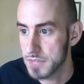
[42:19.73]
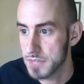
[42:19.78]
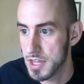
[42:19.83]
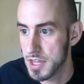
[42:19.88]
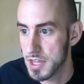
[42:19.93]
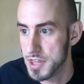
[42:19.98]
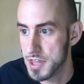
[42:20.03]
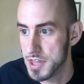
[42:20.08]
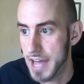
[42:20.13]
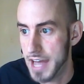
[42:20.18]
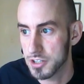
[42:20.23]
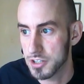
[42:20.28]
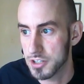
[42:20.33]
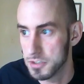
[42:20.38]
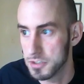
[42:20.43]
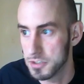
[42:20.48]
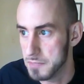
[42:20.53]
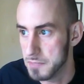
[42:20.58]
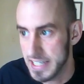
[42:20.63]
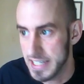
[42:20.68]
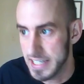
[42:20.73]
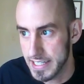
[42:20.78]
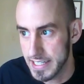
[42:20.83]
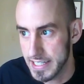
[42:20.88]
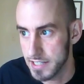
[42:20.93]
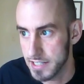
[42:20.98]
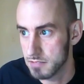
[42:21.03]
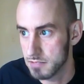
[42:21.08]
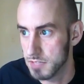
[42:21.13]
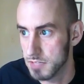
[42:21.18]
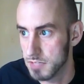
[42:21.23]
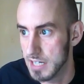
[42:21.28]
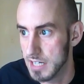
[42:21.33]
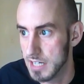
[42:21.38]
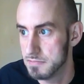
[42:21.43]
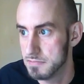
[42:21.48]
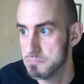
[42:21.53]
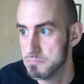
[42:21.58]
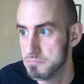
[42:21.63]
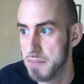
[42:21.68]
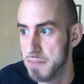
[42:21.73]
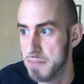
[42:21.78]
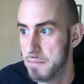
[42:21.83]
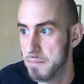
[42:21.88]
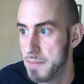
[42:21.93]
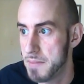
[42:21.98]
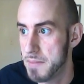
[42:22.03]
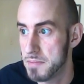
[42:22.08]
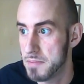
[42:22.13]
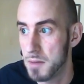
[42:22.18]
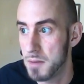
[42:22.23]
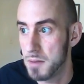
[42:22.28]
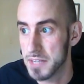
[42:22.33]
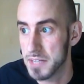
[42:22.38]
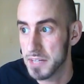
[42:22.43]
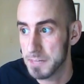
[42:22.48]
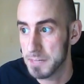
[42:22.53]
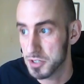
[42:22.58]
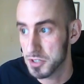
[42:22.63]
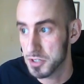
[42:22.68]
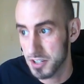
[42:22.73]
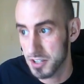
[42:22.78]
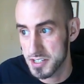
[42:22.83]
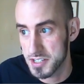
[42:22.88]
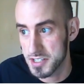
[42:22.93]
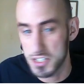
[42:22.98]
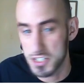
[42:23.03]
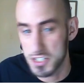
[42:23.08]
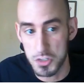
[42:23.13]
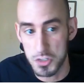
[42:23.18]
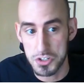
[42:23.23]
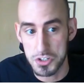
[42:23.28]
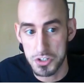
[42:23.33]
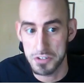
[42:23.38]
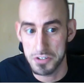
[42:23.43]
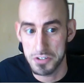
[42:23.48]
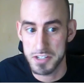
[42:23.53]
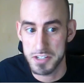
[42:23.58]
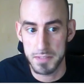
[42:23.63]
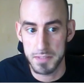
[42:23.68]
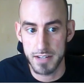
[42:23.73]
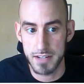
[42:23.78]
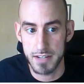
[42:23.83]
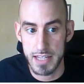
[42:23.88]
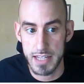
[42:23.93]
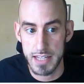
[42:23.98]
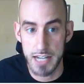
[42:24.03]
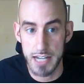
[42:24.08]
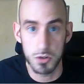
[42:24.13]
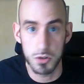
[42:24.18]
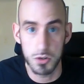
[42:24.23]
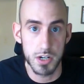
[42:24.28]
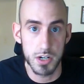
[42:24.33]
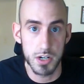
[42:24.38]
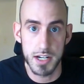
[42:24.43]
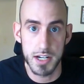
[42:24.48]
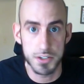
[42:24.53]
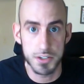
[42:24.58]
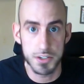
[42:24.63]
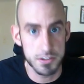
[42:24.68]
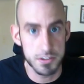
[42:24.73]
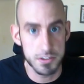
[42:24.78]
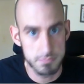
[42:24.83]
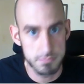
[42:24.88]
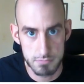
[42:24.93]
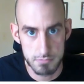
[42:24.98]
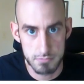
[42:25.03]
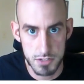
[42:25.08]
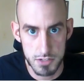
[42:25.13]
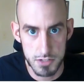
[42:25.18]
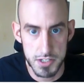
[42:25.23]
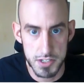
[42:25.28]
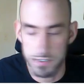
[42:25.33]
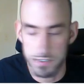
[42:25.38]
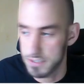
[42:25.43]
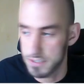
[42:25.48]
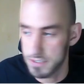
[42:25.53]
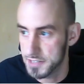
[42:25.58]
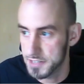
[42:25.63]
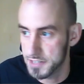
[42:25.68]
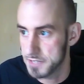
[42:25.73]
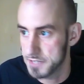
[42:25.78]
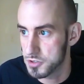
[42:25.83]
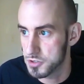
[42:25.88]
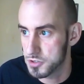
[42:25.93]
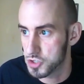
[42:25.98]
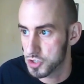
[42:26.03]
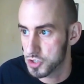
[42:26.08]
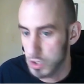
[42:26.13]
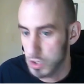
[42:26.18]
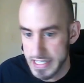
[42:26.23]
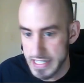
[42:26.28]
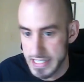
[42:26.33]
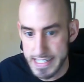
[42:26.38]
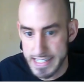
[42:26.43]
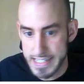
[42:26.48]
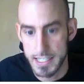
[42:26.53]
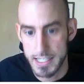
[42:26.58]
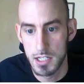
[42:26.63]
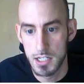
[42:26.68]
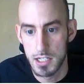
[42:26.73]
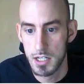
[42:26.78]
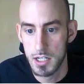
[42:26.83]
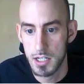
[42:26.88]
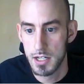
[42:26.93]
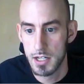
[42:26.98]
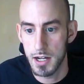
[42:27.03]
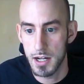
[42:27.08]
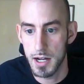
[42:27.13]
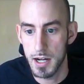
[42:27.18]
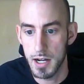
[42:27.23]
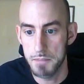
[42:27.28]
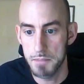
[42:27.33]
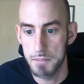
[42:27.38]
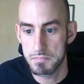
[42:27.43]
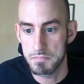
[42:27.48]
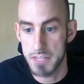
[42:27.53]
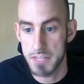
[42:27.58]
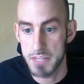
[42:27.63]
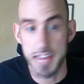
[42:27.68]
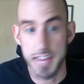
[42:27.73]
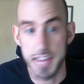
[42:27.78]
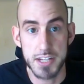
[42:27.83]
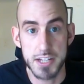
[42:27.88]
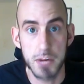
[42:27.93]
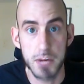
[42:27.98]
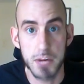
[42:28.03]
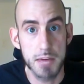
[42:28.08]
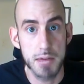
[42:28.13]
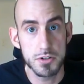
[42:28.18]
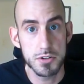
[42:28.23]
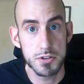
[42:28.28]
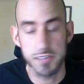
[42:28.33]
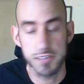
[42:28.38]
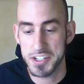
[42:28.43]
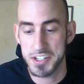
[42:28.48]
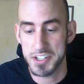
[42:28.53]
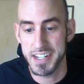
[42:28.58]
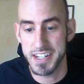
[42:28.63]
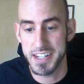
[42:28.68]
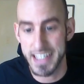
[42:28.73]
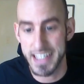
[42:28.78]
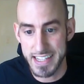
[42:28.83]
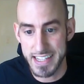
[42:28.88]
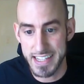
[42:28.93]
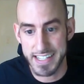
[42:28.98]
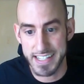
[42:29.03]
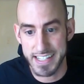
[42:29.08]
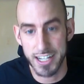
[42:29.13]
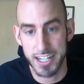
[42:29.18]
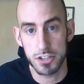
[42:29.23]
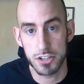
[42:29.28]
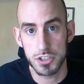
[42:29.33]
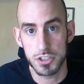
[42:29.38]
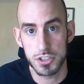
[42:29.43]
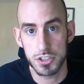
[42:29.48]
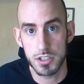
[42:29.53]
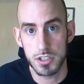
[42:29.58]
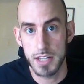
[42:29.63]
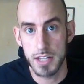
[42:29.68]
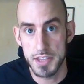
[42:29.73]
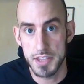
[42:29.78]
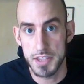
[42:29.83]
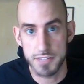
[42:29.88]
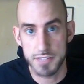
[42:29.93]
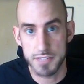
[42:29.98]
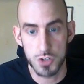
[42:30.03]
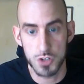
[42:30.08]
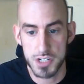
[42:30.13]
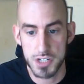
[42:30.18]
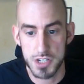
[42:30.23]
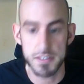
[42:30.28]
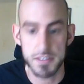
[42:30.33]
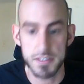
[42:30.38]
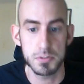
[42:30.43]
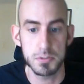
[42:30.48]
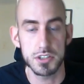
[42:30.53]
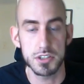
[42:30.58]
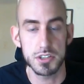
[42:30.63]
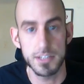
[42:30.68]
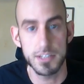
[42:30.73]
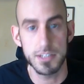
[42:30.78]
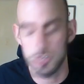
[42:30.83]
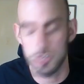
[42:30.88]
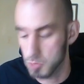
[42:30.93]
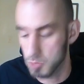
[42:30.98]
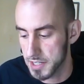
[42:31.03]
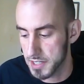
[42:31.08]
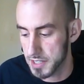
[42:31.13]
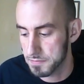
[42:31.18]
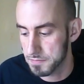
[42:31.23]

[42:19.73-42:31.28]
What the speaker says: That could be maybe bumping up your Constitution or something like that, or another utility feat of your choice. But yeah, that's what I would do if I was going to take this character and this version of the build level 20.